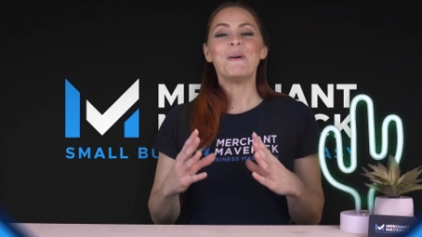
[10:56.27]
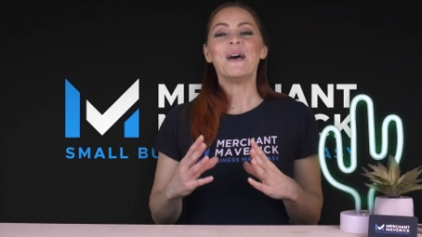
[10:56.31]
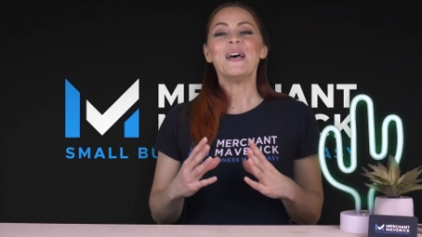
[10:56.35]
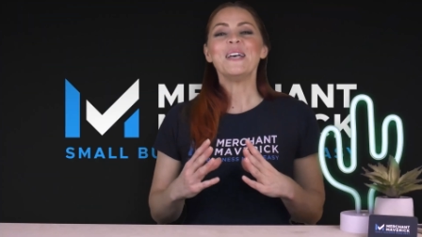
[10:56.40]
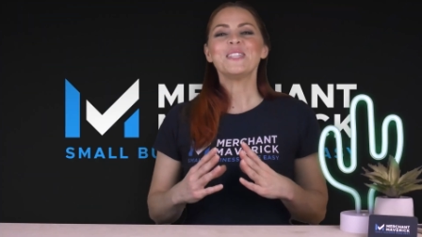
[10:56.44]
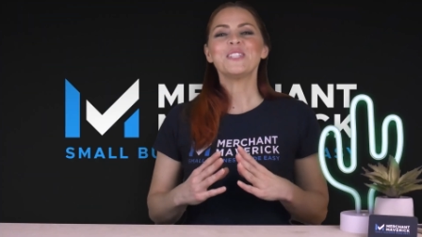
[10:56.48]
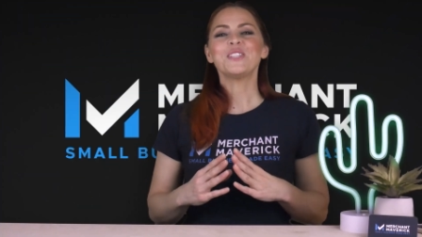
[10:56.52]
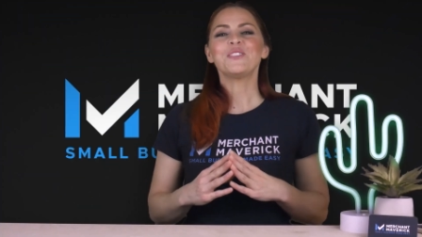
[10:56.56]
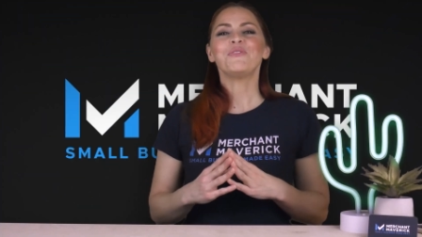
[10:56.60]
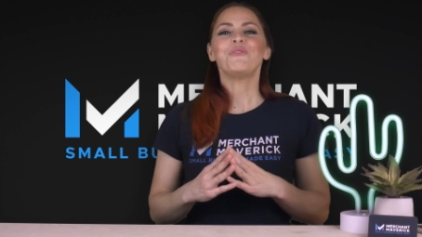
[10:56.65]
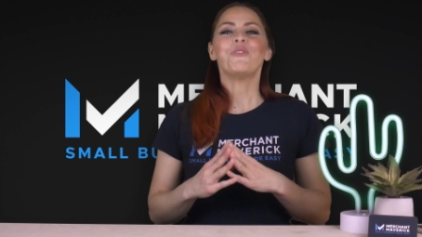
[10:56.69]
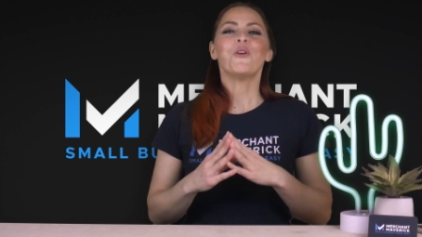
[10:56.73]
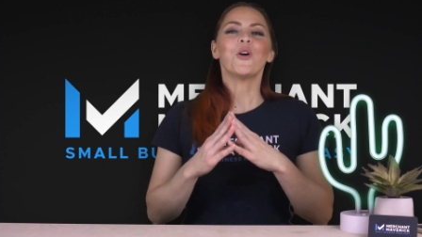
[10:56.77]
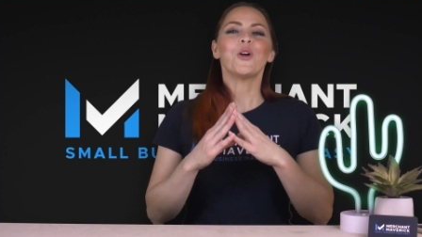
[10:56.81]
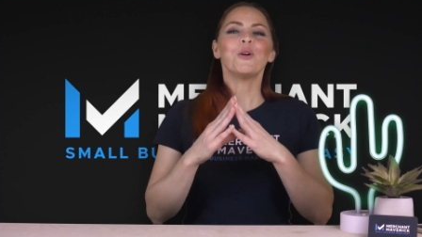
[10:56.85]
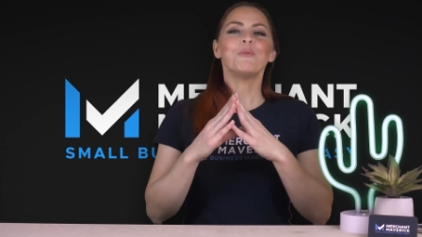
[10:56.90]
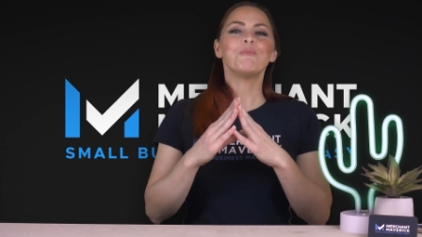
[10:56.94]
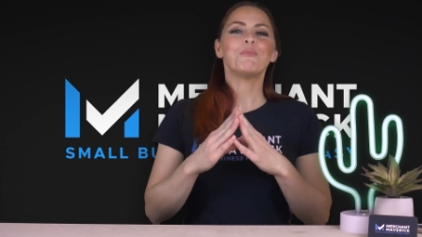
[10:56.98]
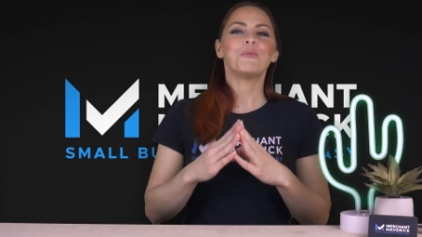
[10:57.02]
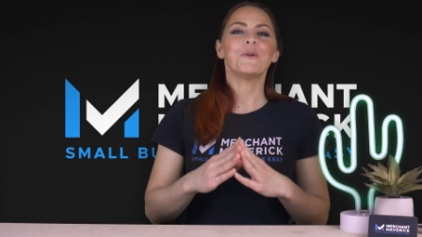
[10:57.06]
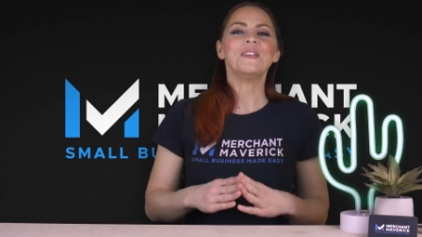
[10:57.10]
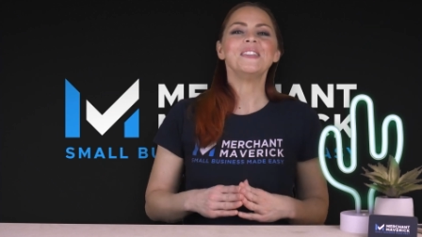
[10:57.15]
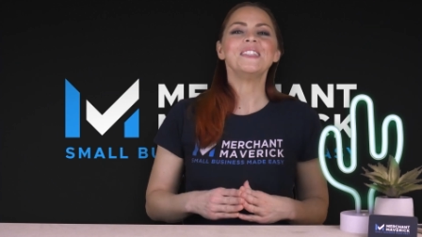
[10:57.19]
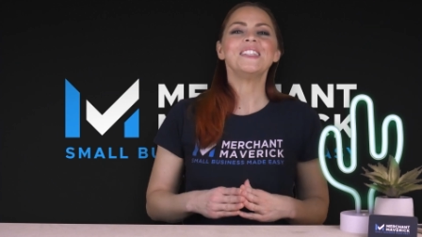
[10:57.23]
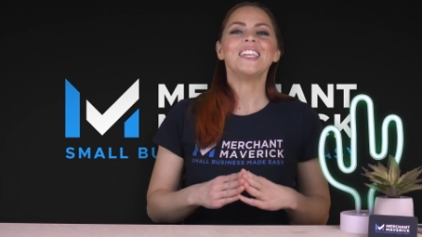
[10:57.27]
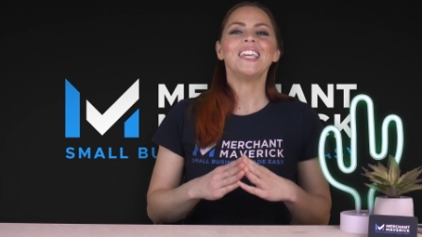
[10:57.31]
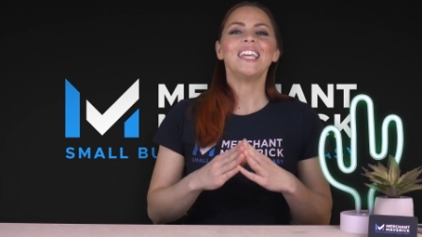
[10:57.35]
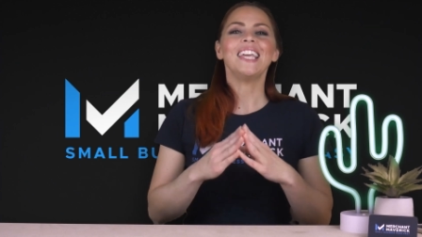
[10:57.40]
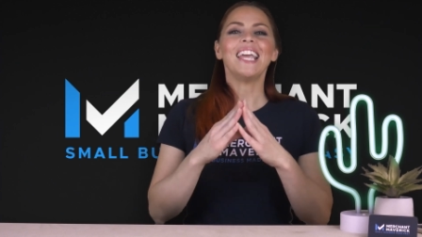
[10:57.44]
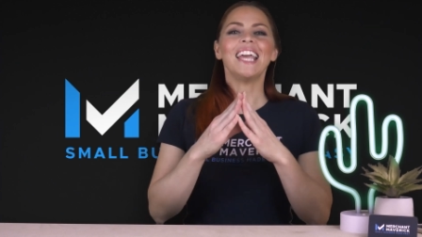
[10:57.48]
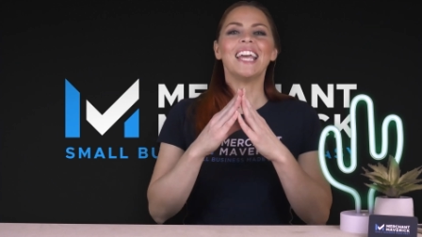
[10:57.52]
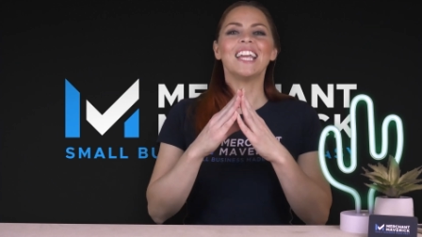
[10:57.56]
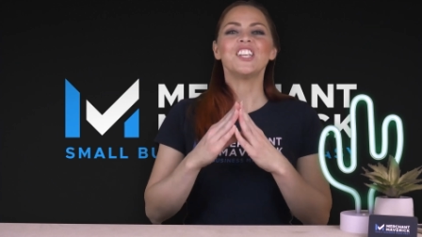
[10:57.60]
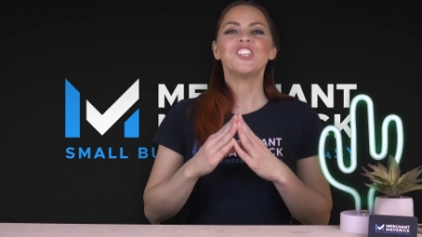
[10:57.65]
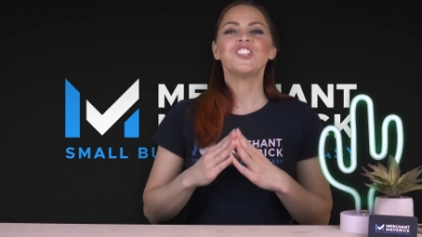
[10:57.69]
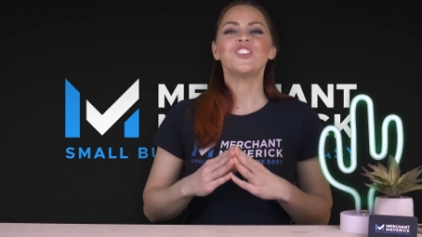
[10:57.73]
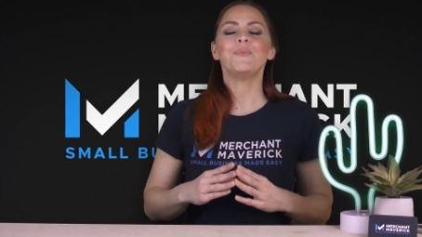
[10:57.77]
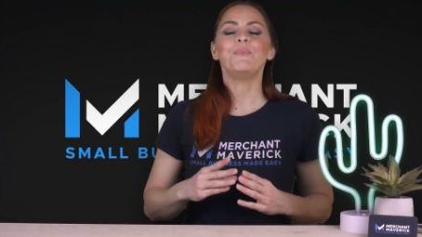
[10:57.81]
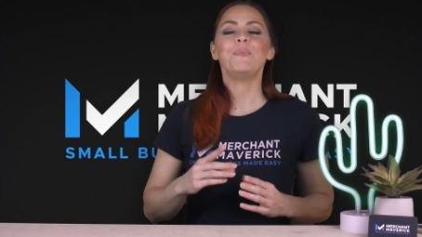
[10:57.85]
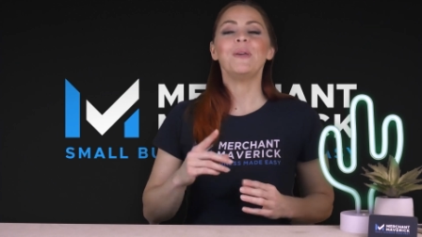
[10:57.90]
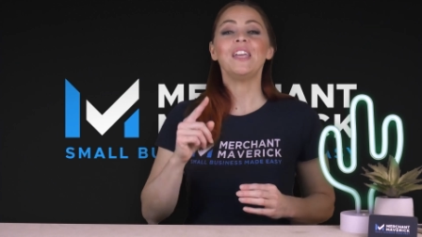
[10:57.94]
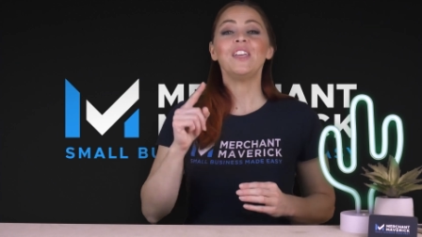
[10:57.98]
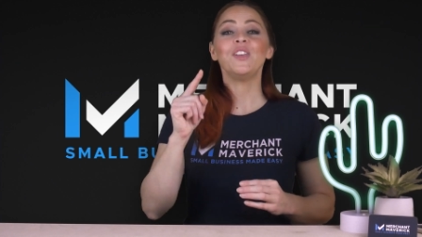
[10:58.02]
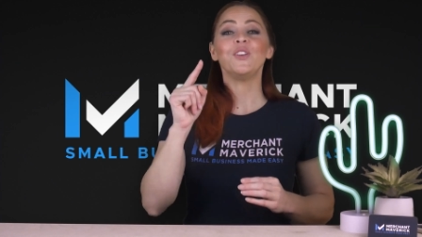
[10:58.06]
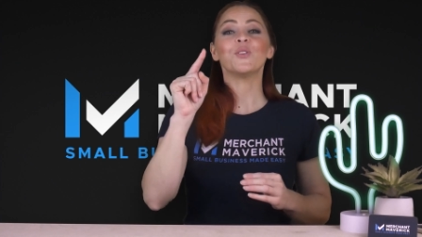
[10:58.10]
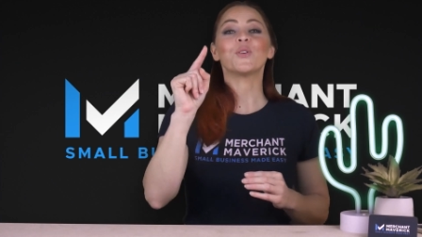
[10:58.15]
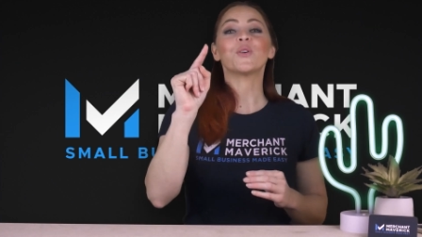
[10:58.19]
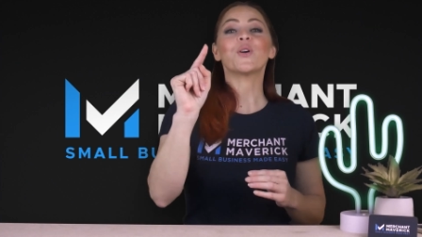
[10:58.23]
Best for printing and
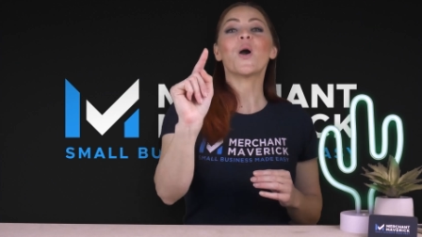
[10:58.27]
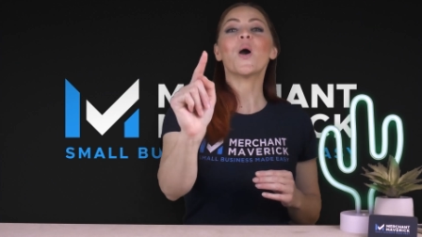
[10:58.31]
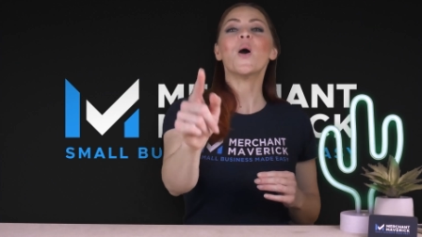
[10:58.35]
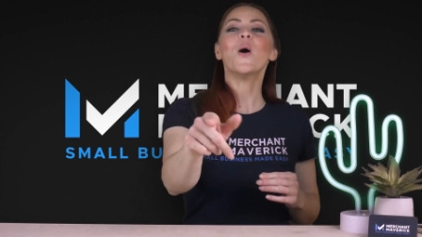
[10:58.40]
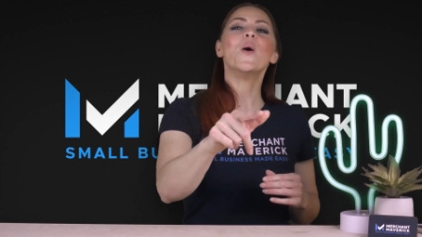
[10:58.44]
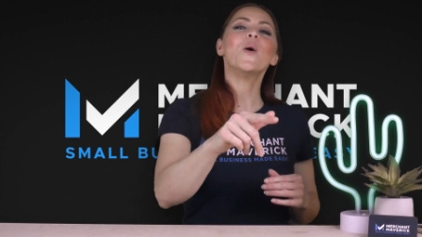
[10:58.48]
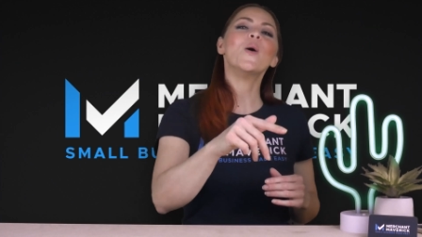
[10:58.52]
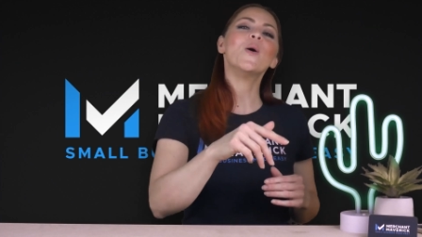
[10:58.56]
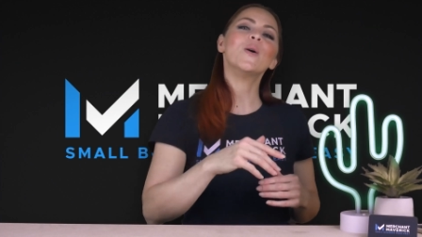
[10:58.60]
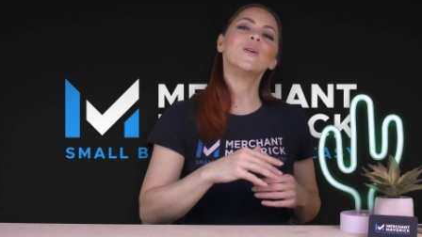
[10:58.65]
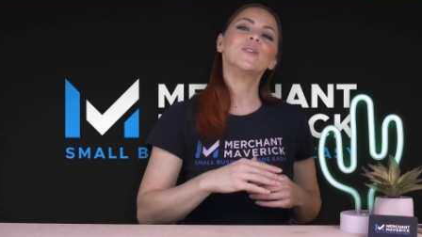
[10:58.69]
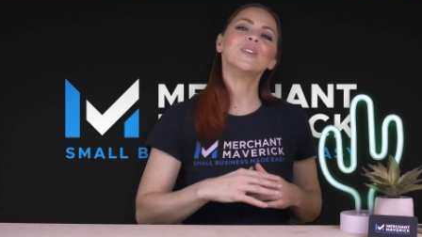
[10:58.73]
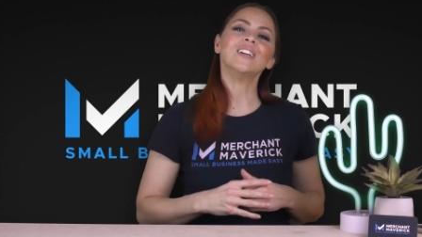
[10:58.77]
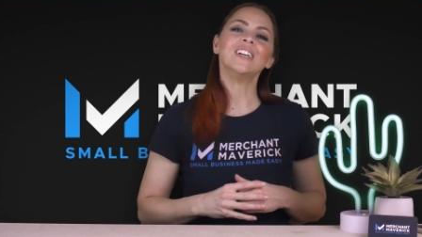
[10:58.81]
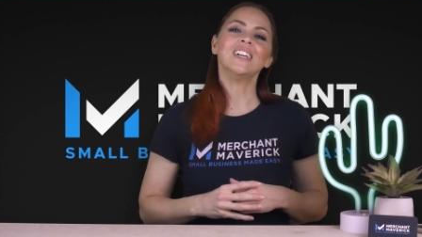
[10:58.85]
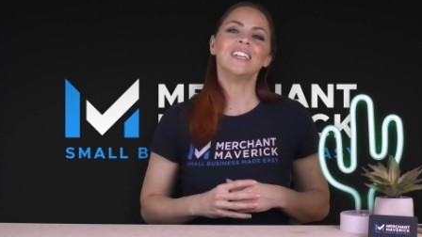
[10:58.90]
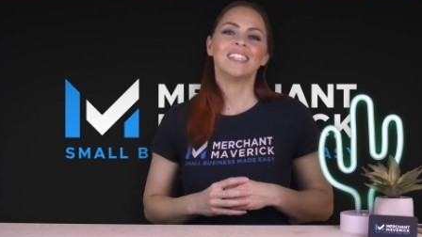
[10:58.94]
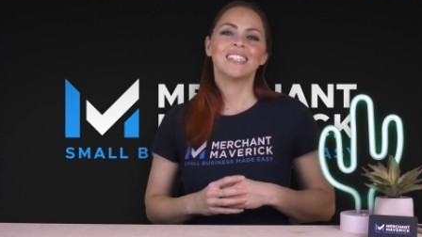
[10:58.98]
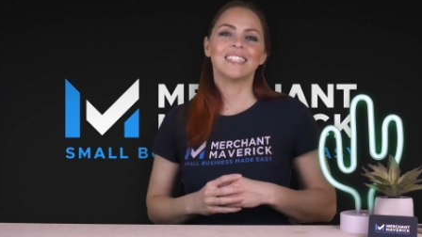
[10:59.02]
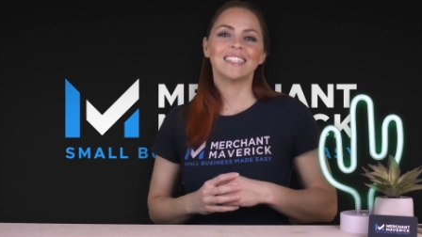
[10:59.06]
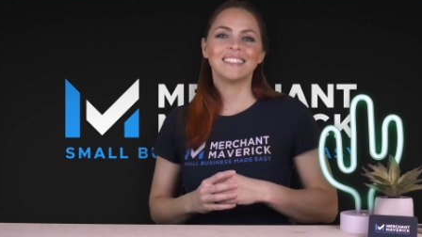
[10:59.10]
shipping your own